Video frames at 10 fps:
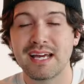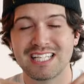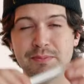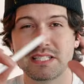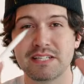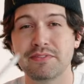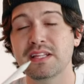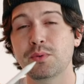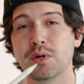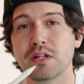and I
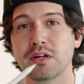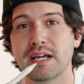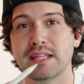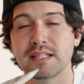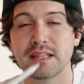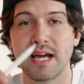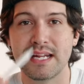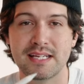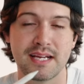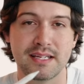specifically want to look at the
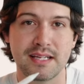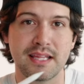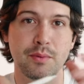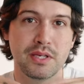lighting technique that we